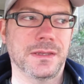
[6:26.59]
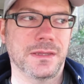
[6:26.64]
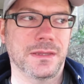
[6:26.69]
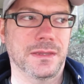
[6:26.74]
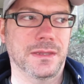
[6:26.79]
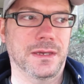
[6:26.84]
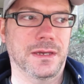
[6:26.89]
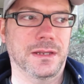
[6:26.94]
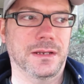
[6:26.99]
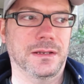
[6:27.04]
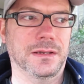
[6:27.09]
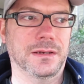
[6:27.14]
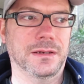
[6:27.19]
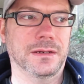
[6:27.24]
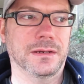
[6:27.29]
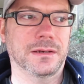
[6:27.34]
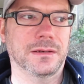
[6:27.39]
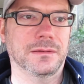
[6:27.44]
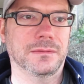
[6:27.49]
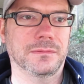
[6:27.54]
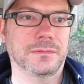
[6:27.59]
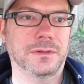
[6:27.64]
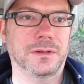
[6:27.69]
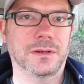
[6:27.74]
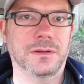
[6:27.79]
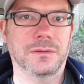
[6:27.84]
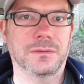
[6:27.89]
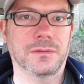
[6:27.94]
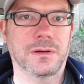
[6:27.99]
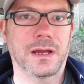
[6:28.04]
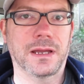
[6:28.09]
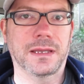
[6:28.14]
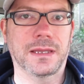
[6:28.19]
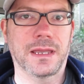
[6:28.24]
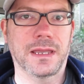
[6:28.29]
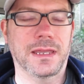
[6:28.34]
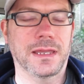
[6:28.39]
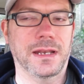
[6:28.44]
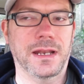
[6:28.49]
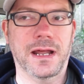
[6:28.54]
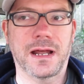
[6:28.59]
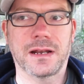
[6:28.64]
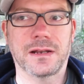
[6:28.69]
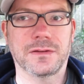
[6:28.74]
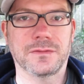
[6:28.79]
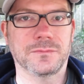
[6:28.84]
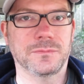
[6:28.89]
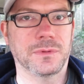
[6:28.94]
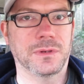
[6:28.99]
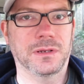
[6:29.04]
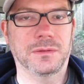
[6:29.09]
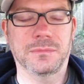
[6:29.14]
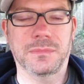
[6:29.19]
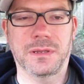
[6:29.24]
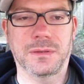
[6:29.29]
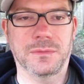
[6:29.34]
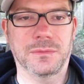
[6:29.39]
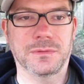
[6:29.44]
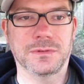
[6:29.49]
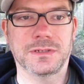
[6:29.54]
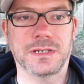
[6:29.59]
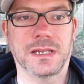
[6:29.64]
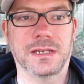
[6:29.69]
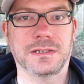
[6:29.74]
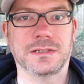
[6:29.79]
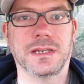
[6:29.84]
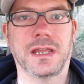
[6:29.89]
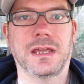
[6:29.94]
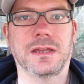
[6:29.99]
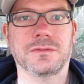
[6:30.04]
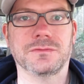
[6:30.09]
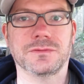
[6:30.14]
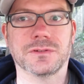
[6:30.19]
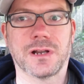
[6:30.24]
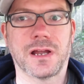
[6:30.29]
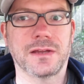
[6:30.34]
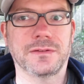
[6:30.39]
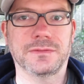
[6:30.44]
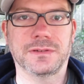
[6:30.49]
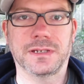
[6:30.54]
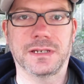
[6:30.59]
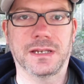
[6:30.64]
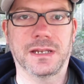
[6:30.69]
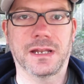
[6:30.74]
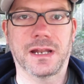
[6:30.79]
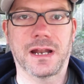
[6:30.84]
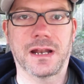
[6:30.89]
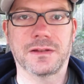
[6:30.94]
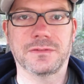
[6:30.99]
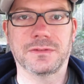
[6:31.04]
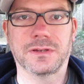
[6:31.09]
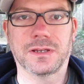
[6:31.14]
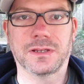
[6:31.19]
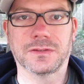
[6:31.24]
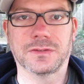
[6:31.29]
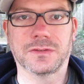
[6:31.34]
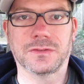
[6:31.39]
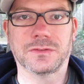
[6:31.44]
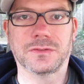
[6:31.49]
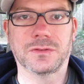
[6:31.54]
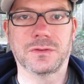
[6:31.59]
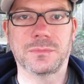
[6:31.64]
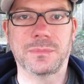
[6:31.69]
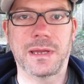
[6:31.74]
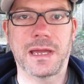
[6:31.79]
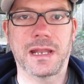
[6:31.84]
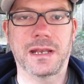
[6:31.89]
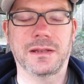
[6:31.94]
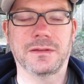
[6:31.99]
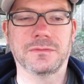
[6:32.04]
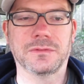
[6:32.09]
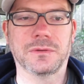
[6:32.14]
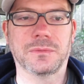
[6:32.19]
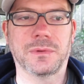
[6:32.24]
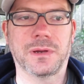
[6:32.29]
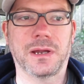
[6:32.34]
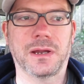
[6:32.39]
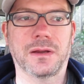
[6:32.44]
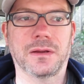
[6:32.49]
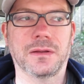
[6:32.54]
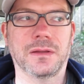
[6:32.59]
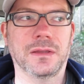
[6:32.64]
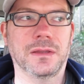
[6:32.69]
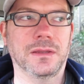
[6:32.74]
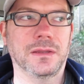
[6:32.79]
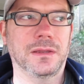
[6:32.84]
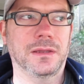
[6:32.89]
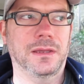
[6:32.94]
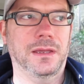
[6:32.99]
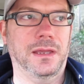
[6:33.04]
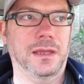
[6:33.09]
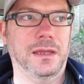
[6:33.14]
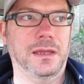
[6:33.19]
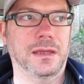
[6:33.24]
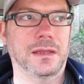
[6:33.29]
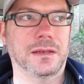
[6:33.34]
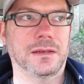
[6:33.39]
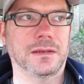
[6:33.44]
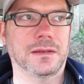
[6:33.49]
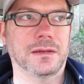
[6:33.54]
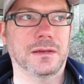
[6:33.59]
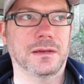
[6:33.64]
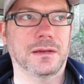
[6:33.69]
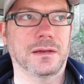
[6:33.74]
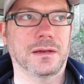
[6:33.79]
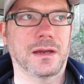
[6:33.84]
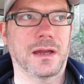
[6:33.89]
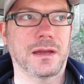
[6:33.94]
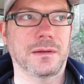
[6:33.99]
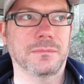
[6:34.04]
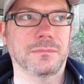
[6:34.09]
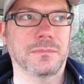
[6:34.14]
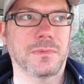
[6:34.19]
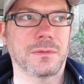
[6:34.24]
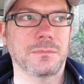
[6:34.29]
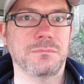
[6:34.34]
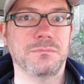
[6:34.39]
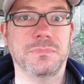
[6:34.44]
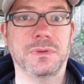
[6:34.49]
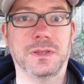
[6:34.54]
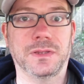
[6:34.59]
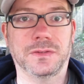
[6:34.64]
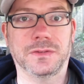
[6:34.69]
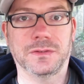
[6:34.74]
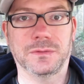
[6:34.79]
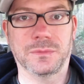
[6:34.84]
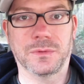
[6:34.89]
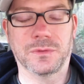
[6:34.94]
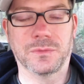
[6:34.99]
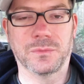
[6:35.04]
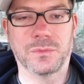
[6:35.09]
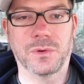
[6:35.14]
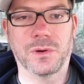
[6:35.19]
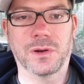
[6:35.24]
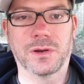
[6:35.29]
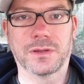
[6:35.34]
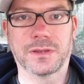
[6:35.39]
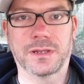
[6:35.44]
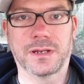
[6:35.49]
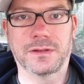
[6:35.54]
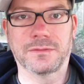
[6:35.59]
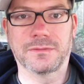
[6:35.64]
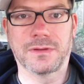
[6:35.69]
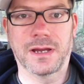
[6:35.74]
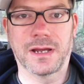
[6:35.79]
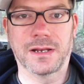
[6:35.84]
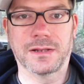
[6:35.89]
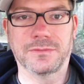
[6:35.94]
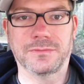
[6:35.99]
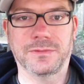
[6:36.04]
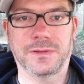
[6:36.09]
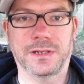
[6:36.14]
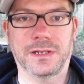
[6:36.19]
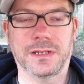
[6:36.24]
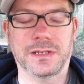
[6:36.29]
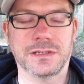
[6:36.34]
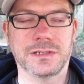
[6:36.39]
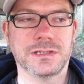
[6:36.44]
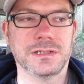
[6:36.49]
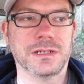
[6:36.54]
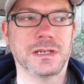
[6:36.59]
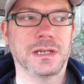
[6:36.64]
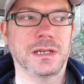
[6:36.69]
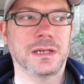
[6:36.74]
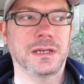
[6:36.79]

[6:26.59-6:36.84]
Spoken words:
that you know, I could get out of, but it maybe would take a day of driving to get out of it because it's so bad everywhere, and I'm busy with work that I've got to finish,